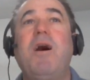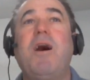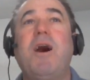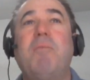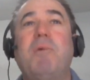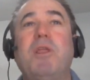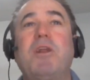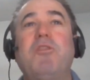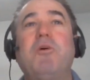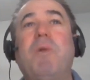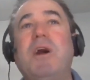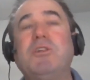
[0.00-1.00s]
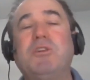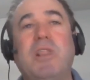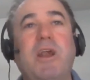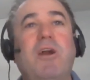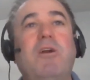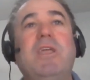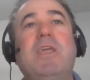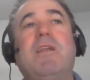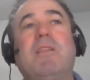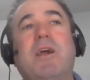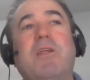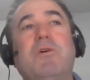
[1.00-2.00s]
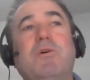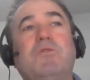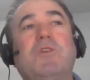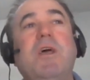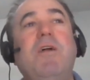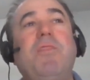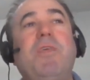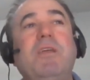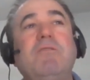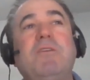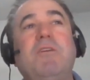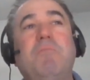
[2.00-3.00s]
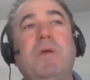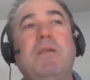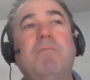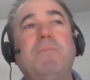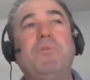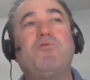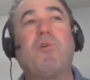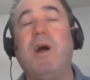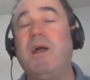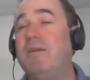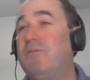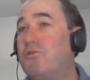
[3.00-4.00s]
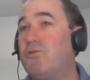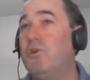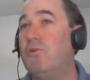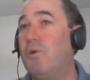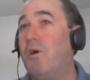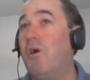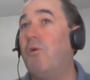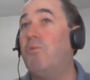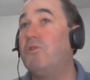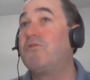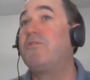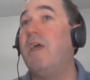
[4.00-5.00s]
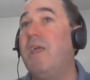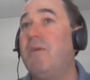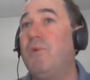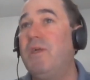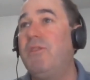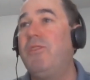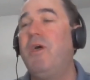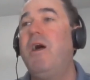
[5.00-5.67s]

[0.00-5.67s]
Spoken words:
a lot of the modularity and a lot of those things that have been tried and true are we're staying with.